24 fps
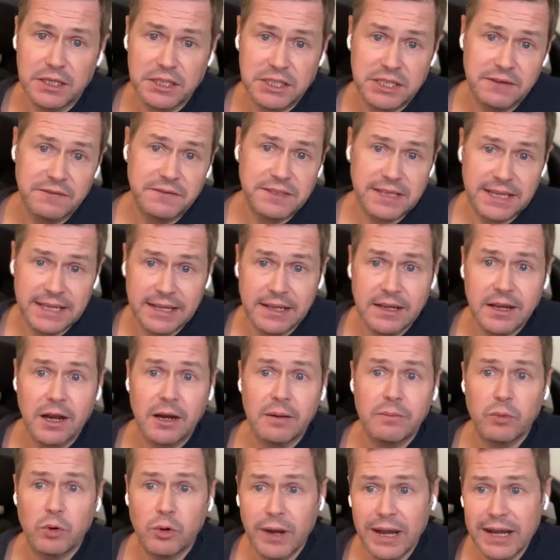shift
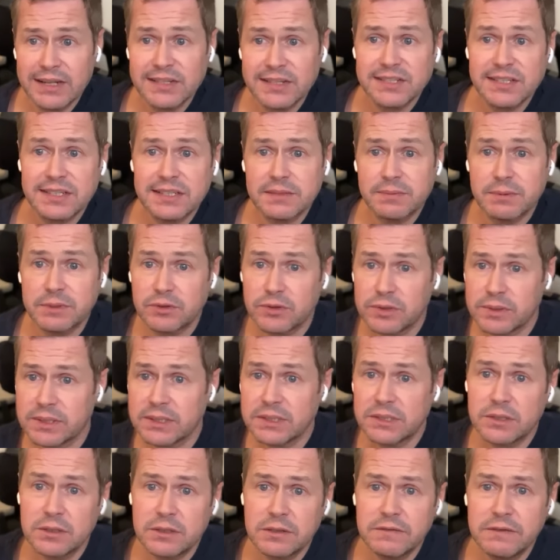income or assets between
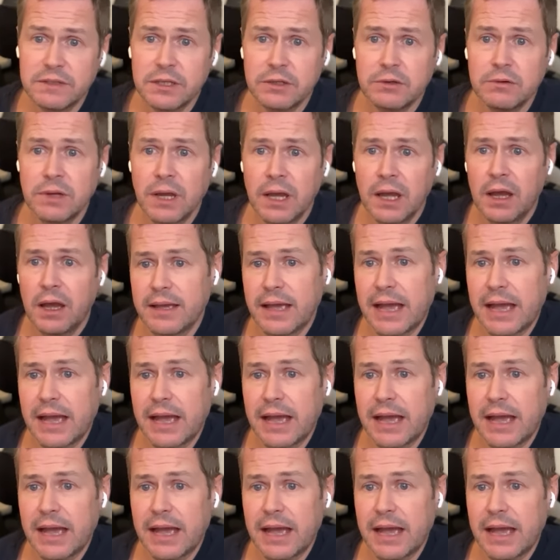the two of you,